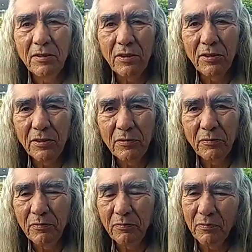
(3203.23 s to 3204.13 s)
You
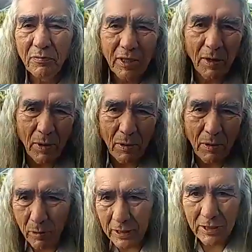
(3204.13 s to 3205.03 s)
kept on
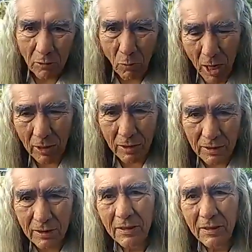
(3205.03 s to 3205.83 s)
putting your water